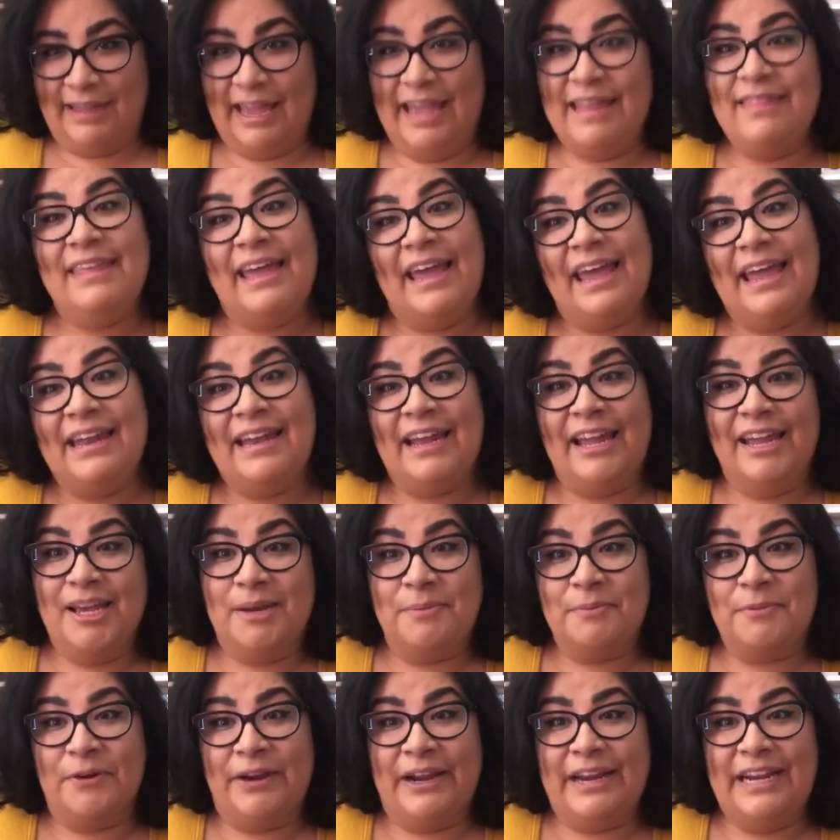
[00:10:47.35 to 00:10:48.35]
and then I
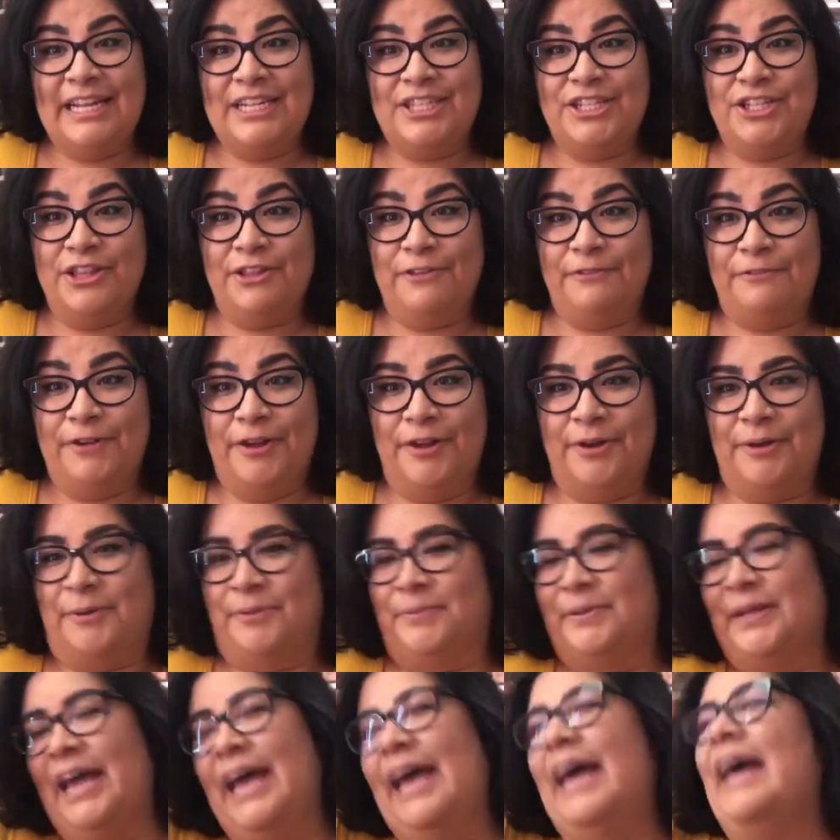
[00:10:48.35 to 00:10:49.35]
upgraded to the
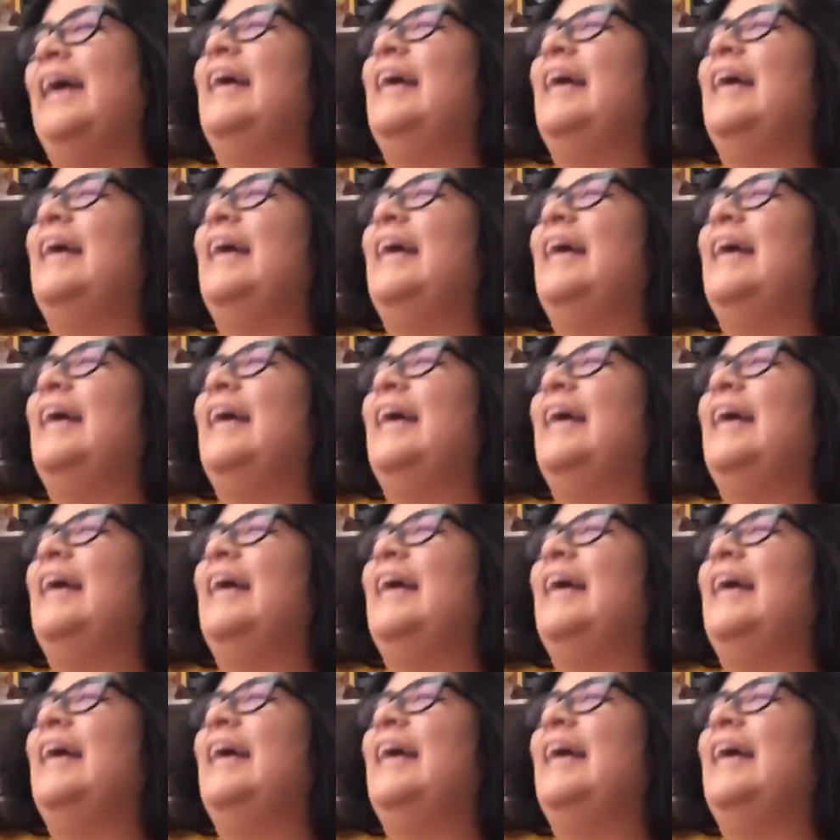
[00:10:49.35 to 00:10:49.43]
phone.